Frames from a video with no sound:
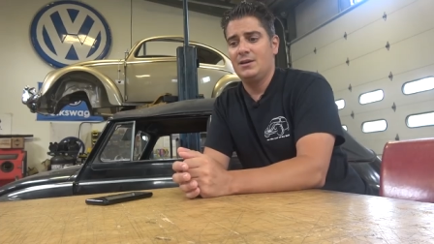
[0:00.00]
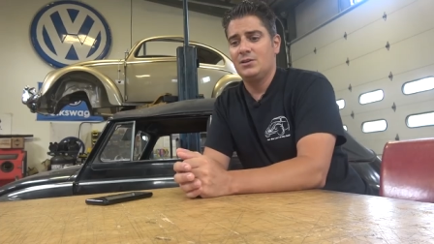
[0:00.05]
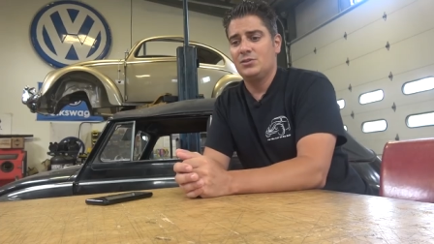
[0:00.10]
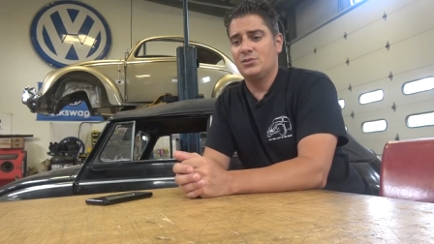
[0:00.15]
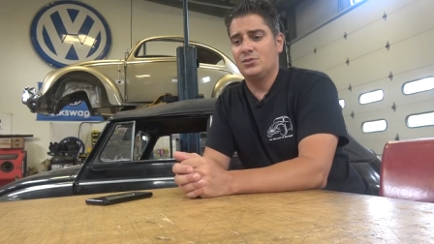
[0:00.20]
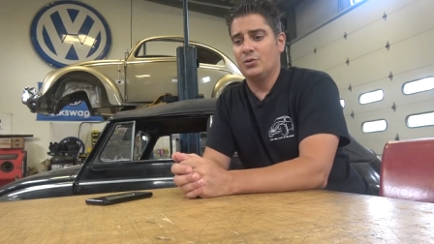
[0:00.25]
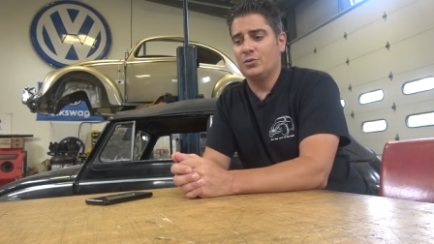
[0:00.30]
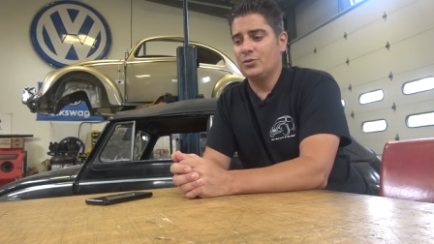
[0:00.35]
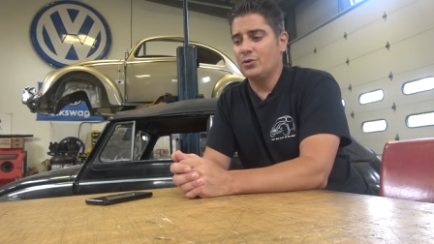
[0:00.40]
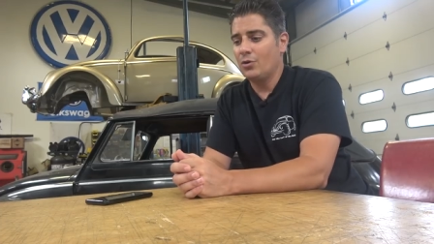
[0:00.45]

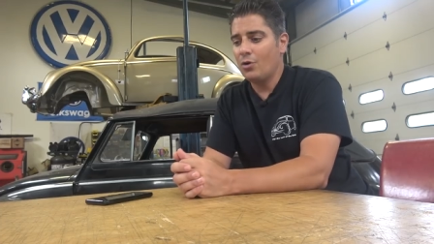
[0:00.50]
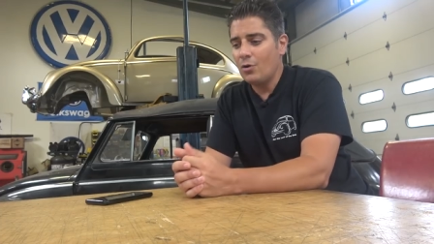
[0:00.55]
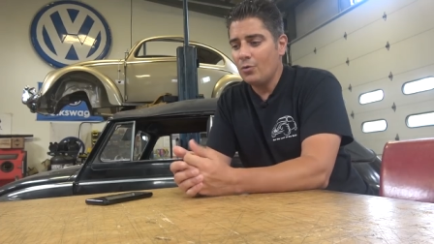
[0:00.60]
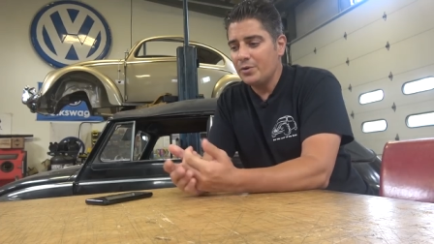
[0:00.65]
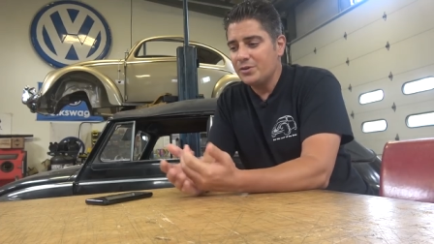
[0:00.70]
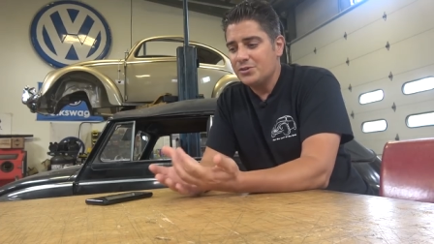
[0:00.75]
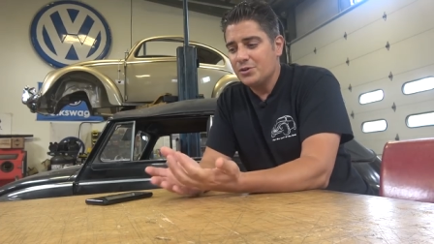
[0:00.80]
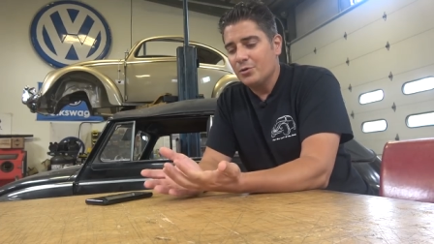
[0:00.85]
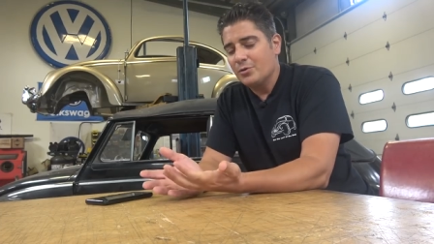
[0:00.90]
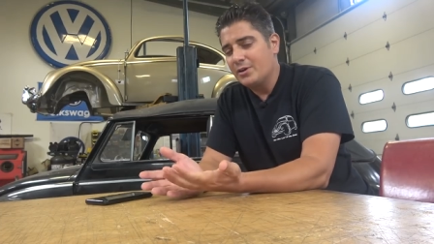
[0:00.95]
So you're
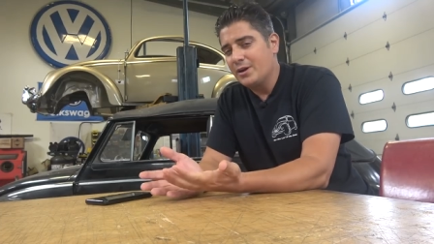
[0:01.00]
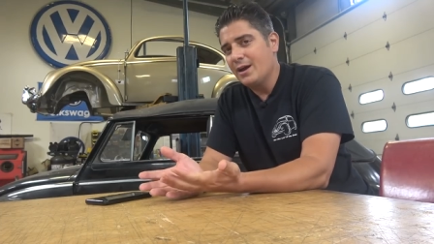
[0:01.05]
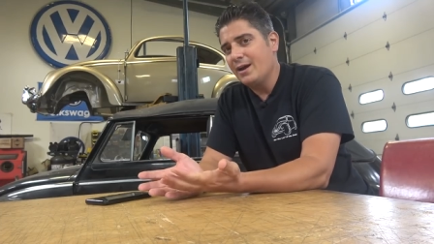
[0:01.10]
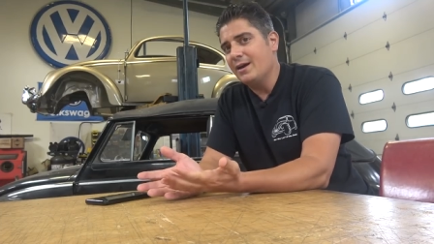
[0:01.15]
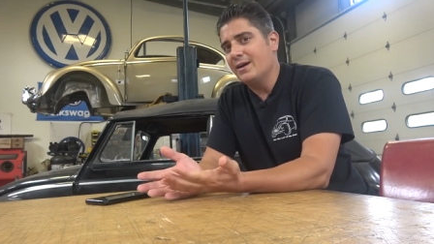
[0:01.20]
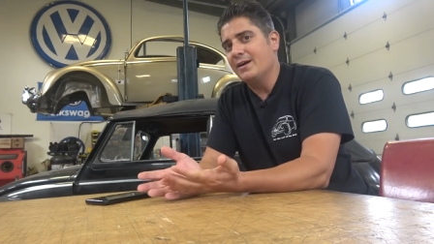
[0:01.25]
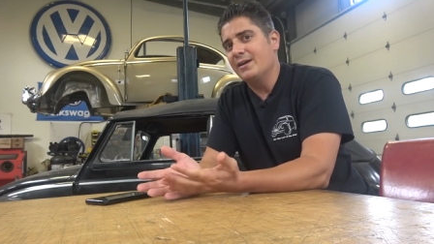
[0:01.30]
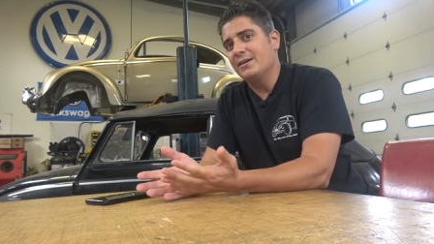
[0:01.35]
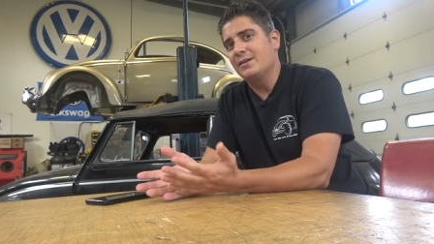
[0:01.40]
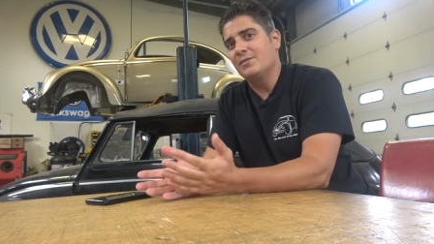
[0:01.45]
always
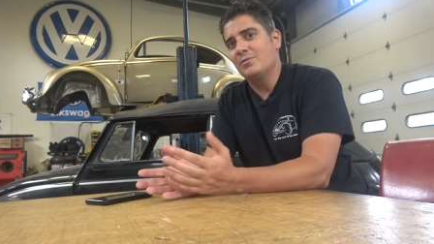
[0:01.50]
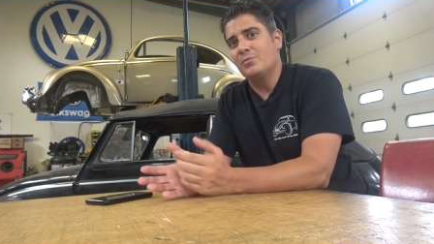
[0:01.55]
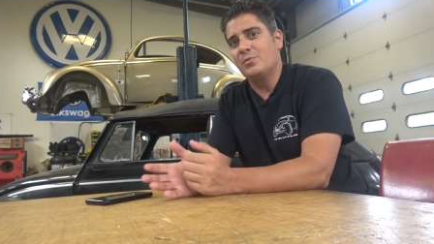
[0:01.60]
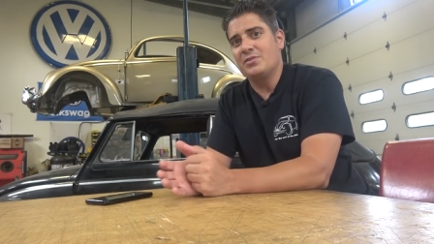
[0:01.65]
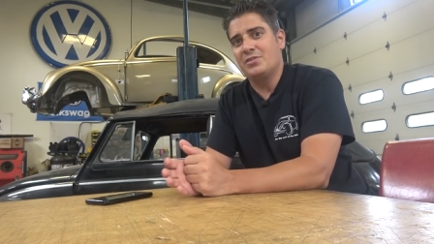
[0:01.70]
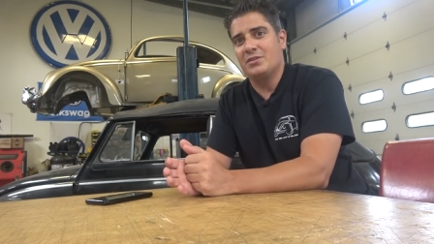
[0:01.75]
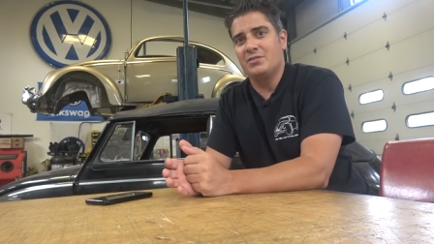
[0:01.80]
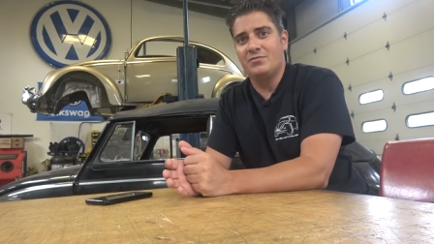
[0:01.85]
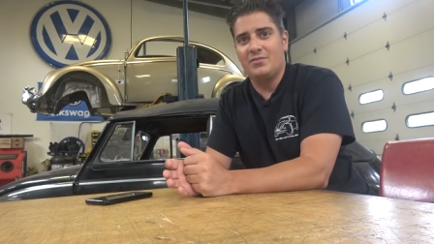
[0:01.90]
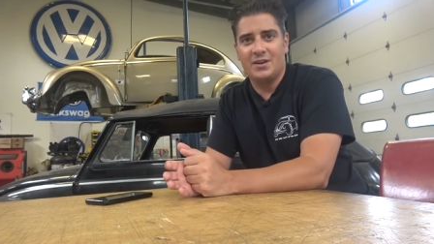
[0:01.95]
okay
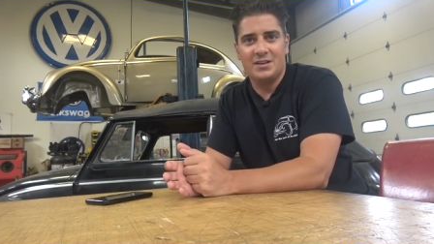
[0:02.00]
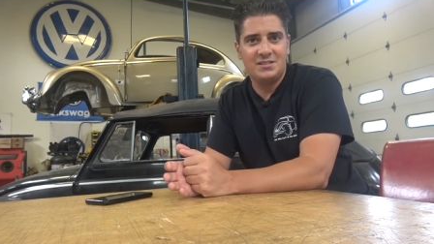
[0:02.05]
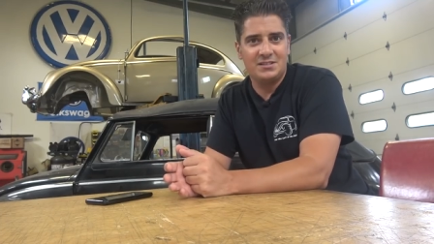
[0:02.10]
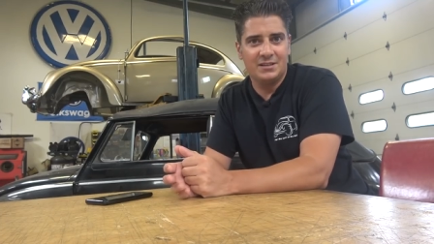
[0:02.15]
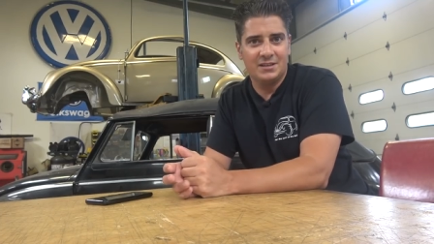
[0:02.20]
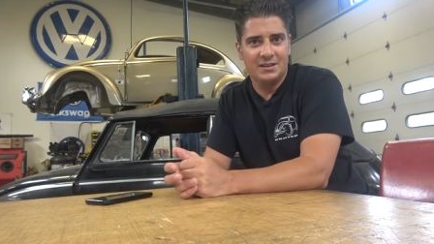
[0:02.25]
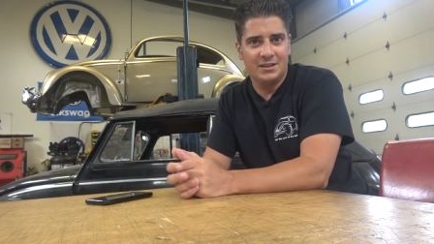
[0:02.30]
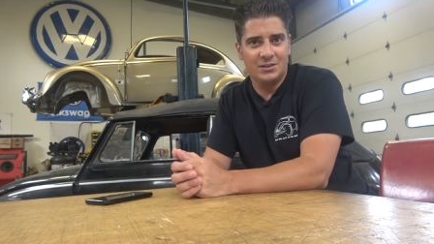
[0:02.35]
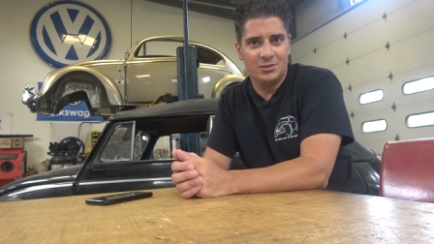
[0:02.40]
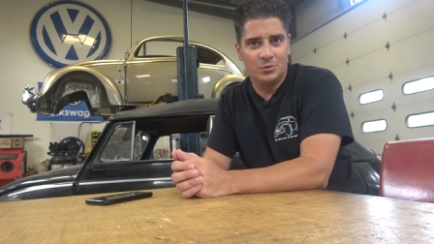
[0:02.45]
with
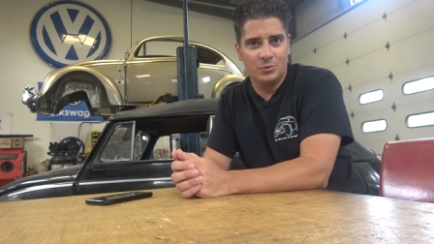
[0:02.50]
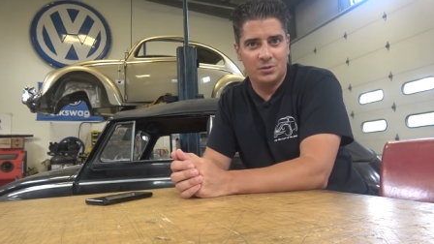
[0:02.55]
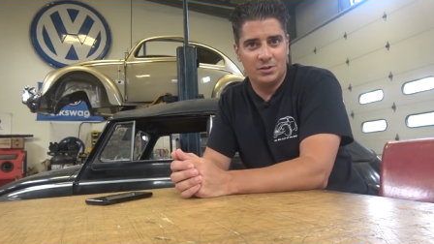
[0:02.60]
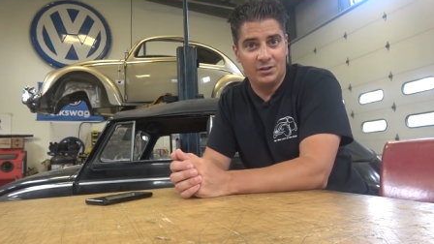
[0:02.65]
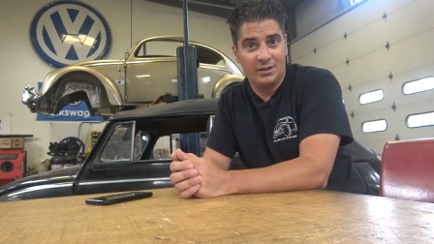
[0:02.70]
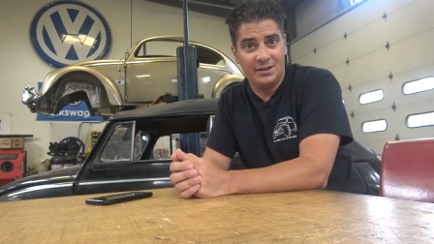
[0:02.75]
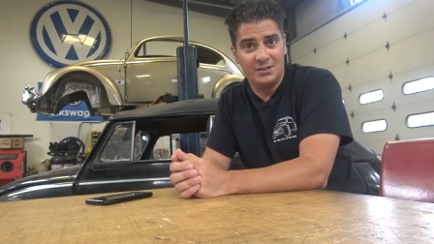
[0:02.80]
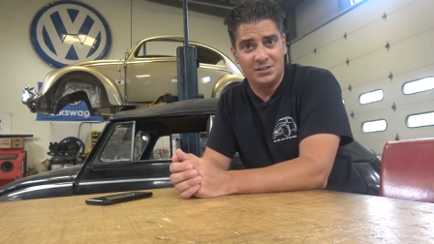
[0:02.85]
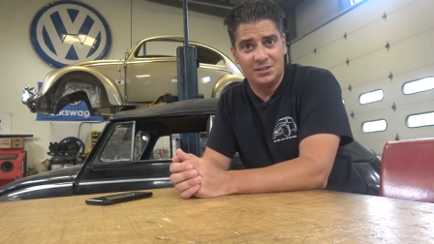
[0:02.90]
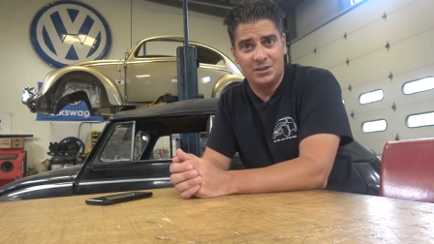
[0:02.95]
investing into a
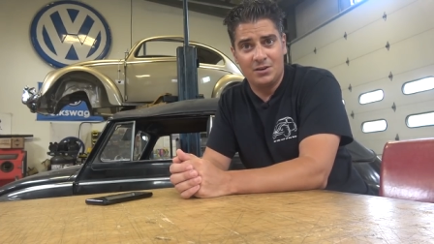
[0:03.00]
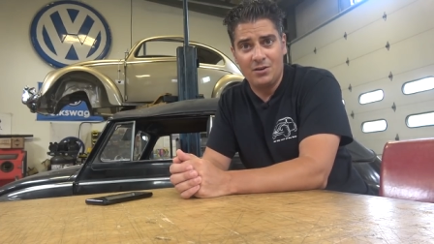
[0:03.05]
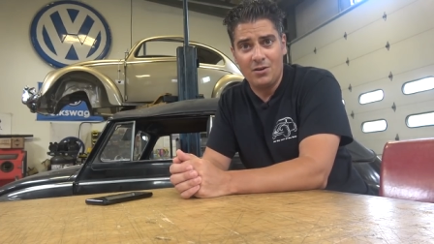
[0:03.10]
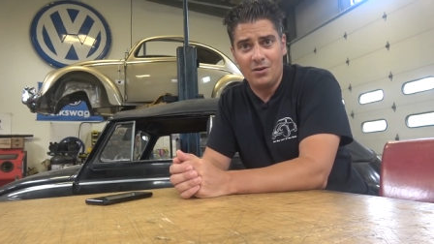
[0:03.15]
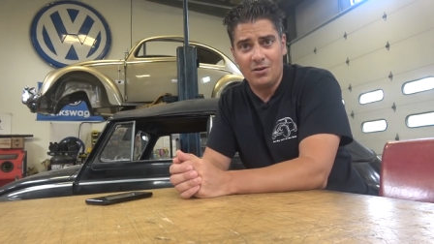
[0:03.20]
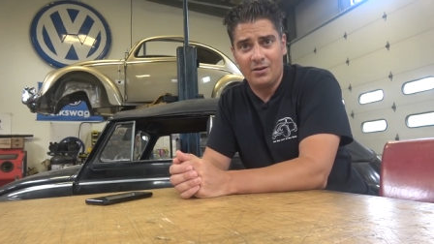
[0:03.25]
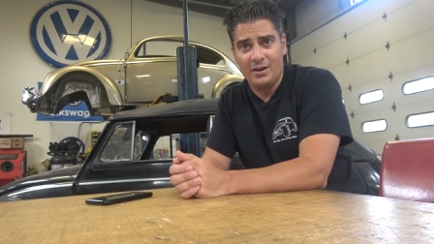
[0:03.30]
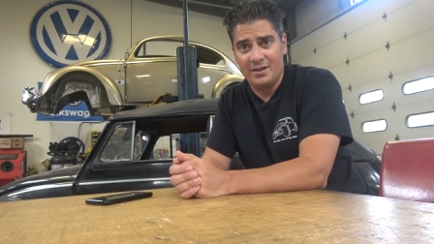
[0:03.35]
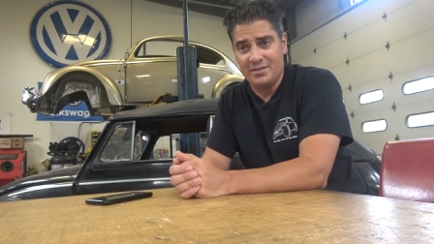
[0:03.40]
classic car,